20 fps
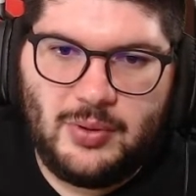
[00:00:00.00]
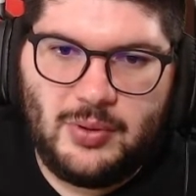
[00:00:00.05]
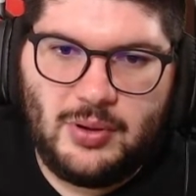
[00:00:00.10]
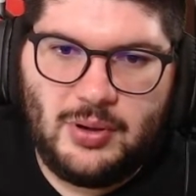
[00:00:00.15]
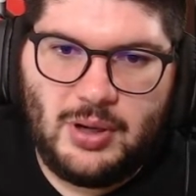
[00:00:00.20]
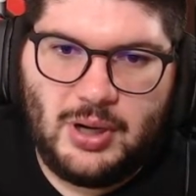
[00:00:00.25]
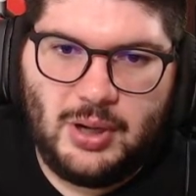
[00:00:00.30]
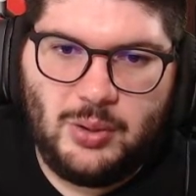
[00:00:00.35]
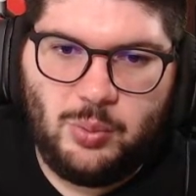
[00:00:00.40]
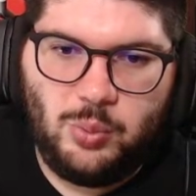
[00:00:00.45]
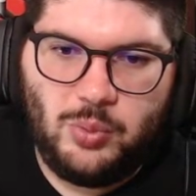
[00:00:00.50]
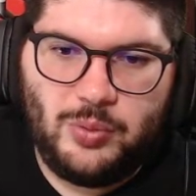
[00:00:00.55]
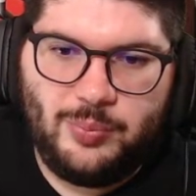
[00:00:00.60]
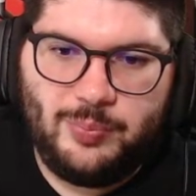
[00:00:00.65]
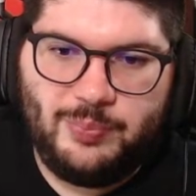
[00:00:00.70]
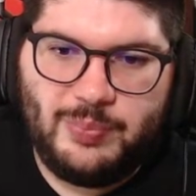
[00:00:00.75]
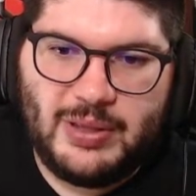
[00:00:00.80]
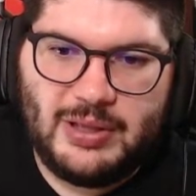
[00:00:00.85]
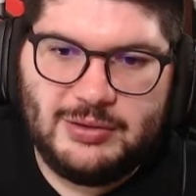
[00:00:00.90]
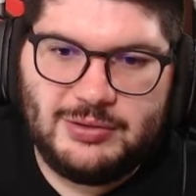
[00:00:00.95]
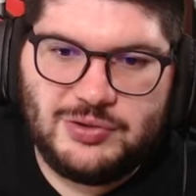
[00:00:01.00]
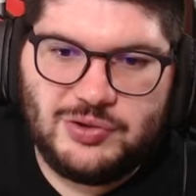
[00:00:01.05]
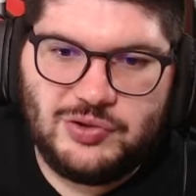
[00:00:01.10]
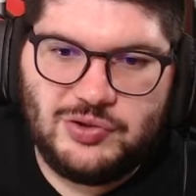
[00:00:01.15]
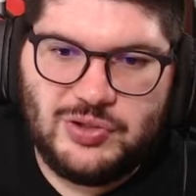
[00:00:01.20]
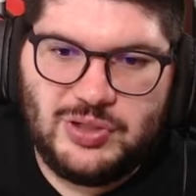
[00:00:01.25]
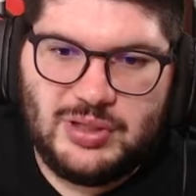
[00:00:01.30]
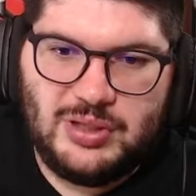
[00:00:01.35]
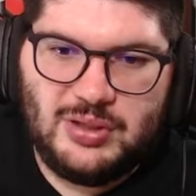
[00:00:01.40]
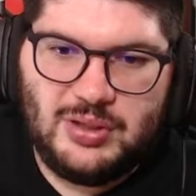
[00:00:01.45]
I would bench
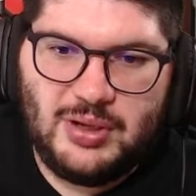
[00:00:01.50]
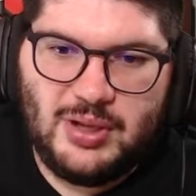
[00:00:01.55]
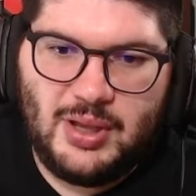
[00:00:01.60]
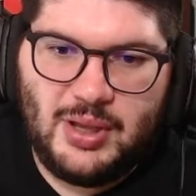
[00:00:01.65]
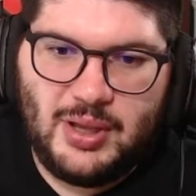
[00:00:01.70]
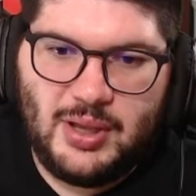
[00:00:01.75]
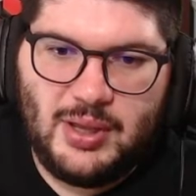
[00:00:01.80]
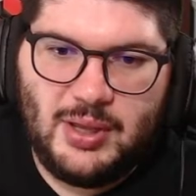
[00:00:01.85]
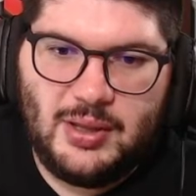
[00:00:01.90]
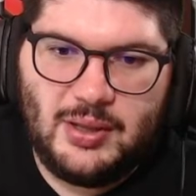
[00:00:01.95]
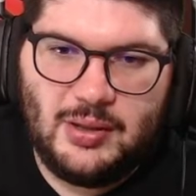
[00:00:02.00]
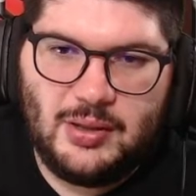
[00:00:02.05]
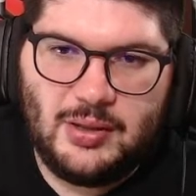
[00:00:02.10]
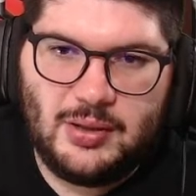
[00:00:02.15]
Digne.